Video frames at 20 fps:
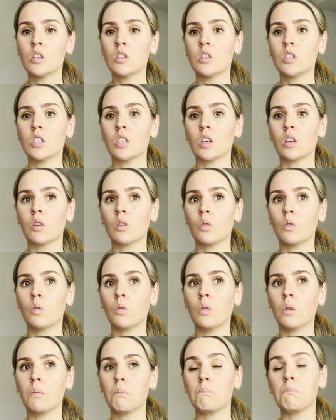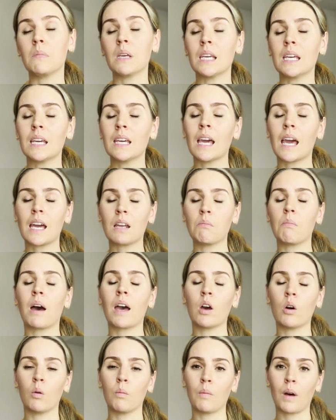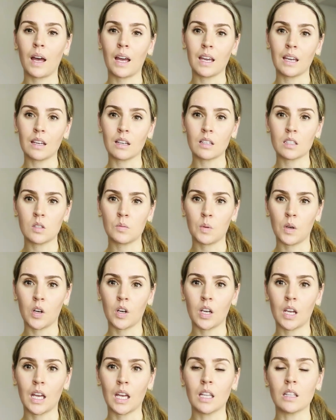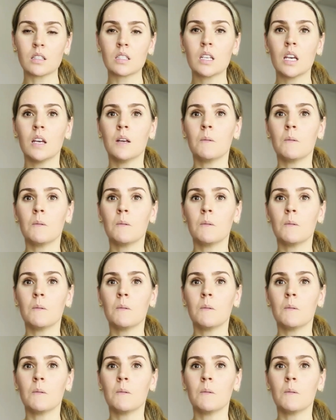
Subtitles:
to me and my home buying experience.